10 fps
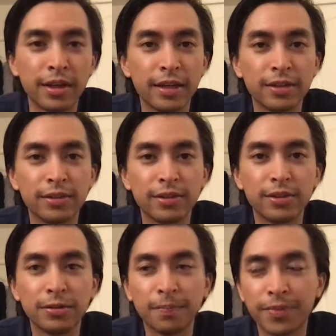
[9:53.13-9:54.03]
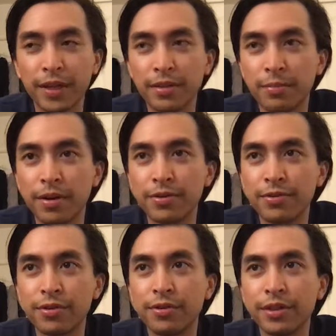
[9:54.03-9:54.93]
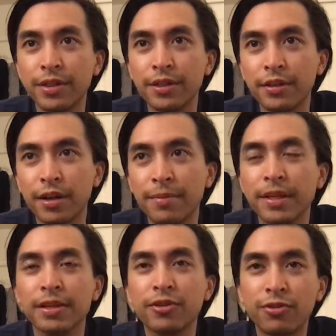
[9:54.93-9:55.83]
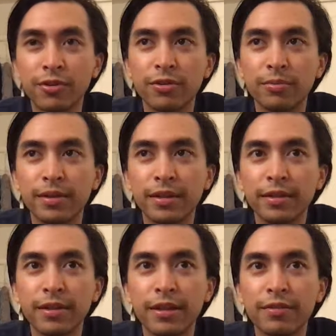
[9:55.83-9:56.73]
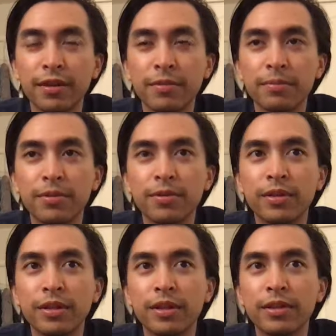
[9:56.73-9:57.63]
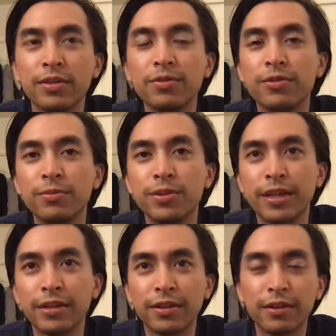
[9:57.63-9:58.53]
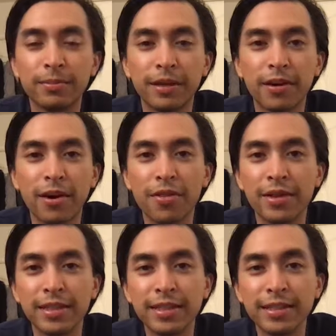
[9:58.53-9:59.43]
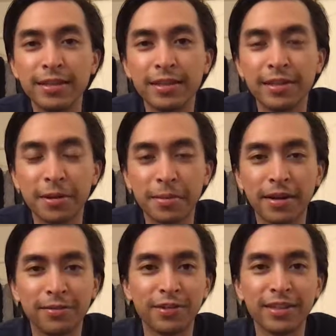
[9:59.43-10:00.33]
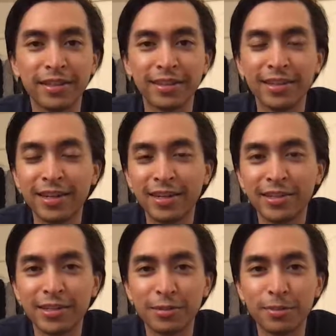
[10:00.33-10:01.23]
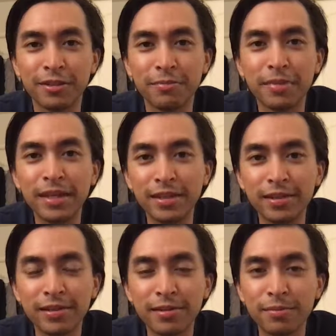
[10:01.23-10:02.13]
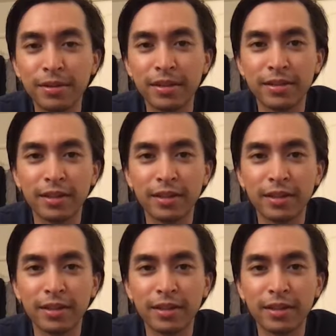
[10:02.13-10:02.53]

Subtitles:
And so that's my struggle here. I mean, not struggle, but if I'm doing a YouTube channel all about authenticity and I'm not really just being me, because